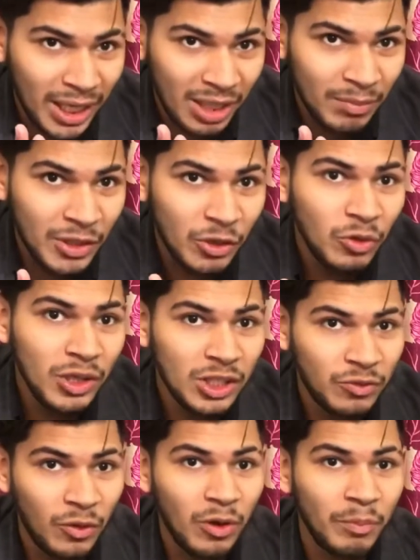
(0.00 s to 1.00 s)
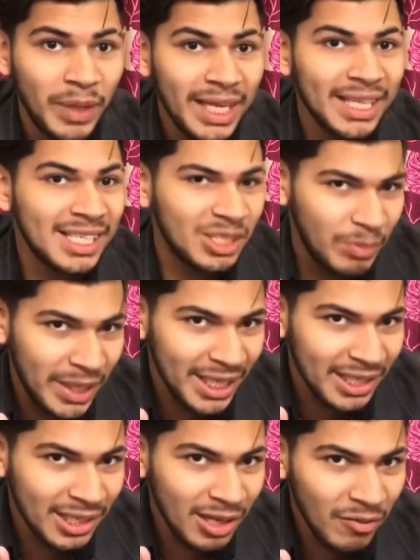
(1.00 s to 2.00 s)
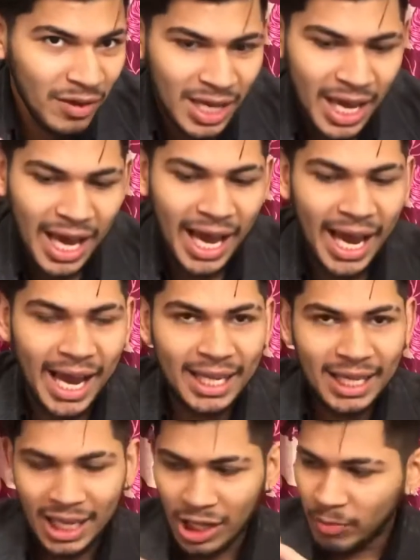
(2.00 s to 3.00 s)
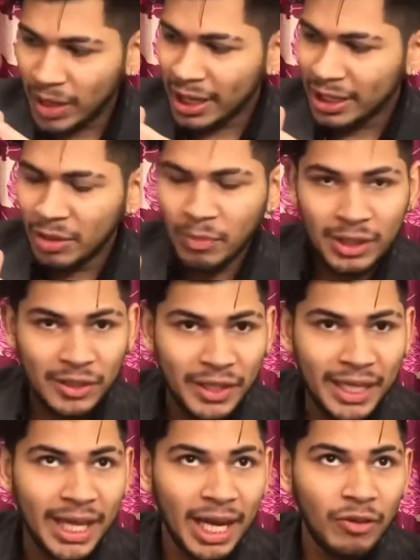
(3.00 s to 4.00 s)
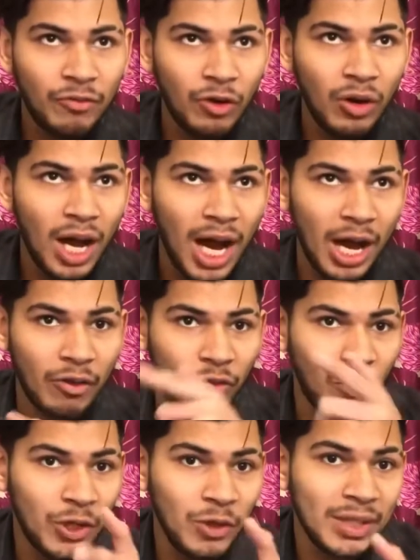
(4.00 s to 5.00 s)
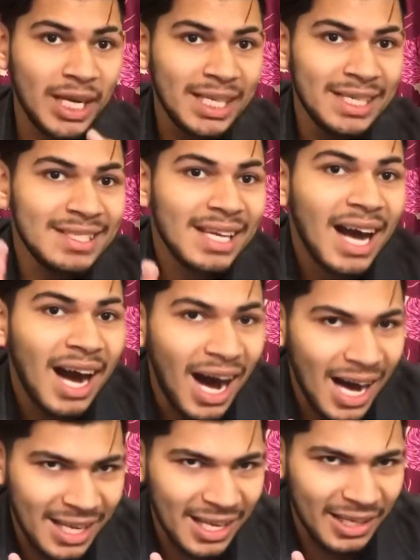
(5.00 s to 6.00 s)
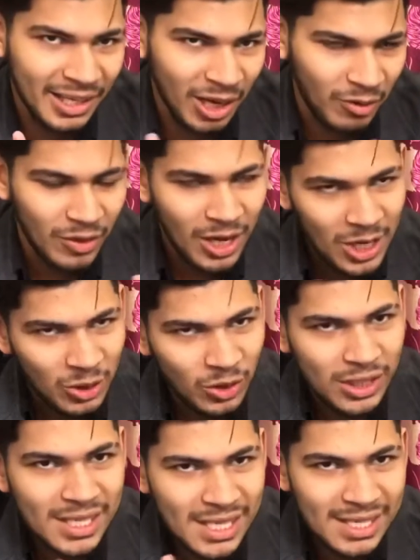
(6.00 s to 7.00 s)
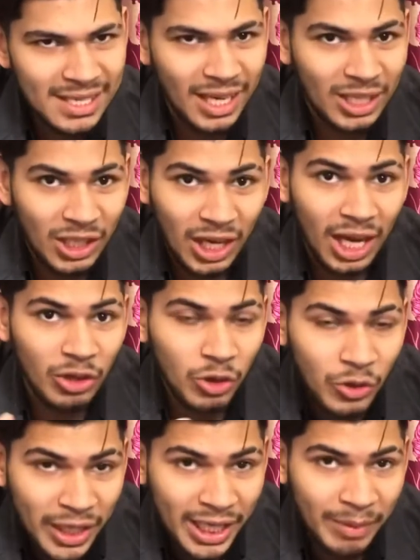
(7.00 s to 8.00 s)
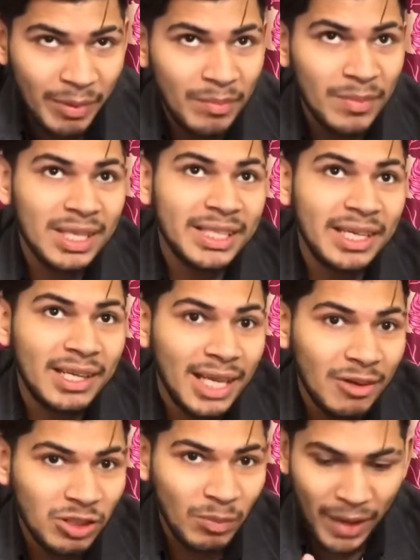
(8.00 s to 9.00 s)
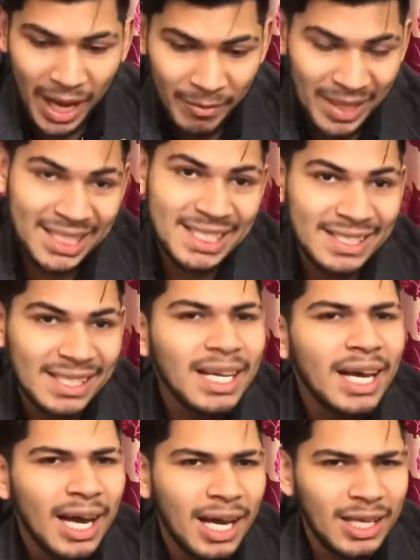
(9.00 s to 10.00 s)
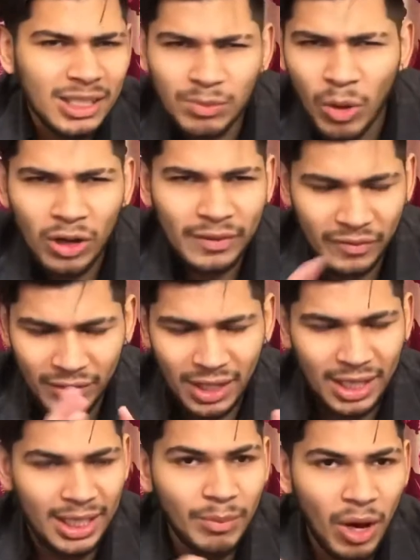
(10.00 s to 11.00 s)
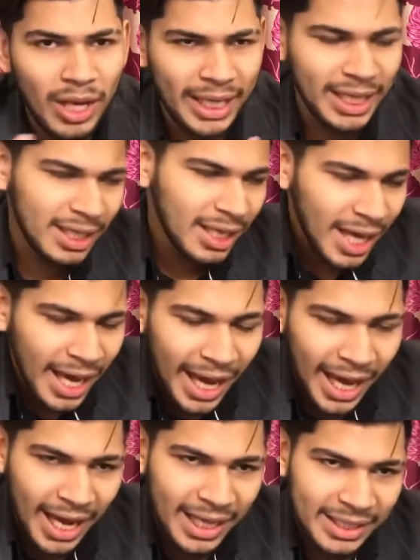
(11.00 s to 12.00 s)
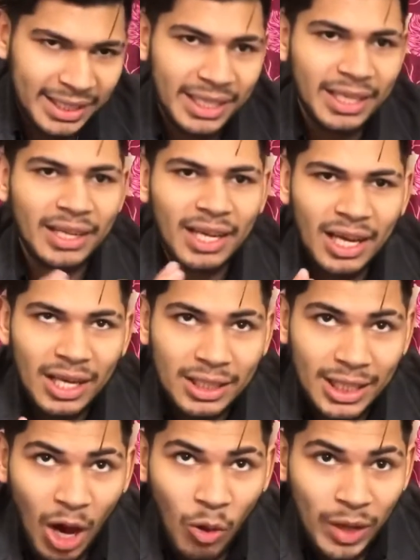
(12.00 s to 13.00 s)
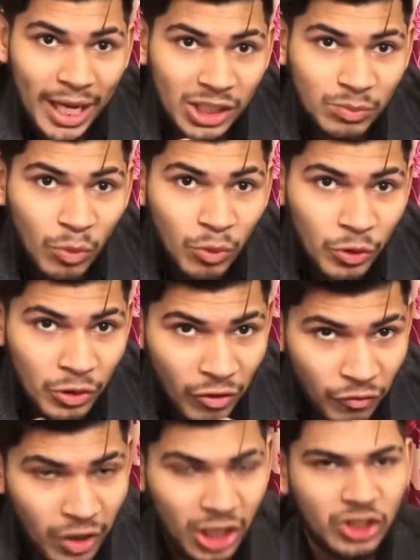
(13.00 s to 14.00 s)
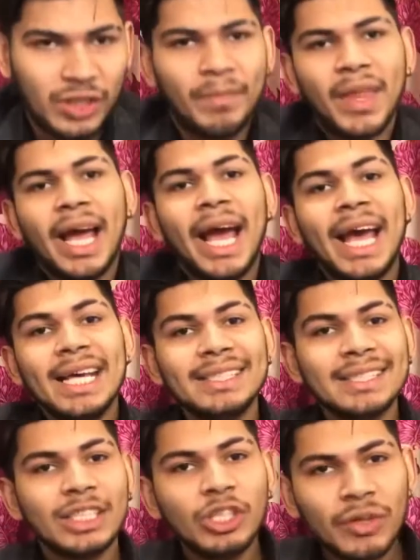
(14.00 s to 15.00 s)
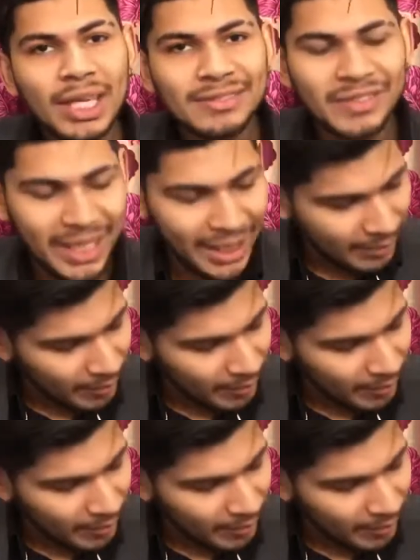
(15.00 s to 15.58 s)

number 2 is for me, that is median nerve, and lumbricus number 3 and 4 are for you, that is ulnar nerve. So this is, you can remember their nerve supply by this small mnemonic. And now let's move to their function. As you can see,